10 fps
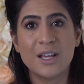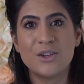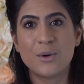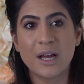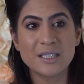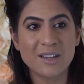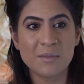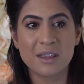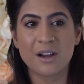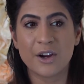You guys give me
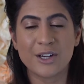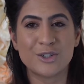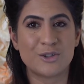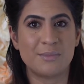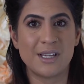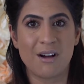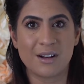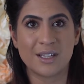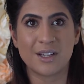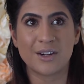the courage to be
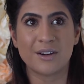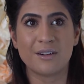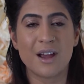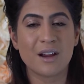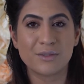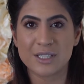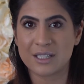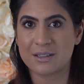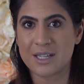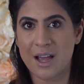on here every
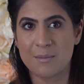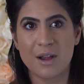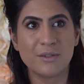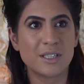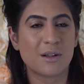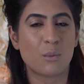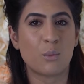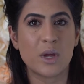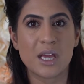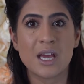single time, every single
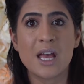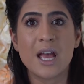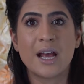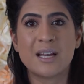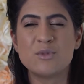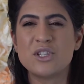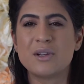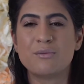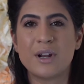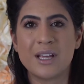week, and I'm just
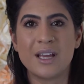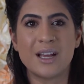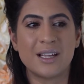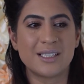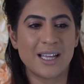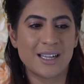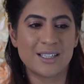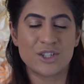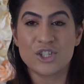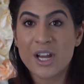ready and excited
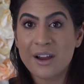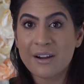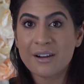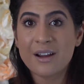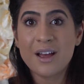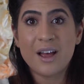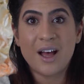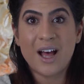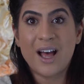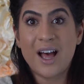to share
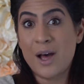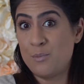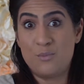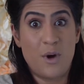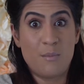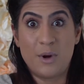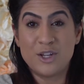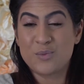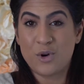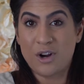a
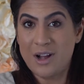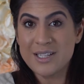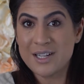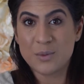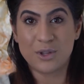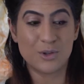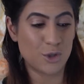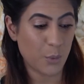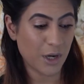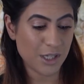bunch more content with you. So
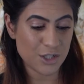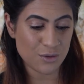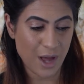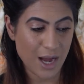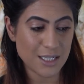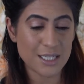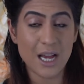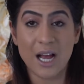we're gonna do that.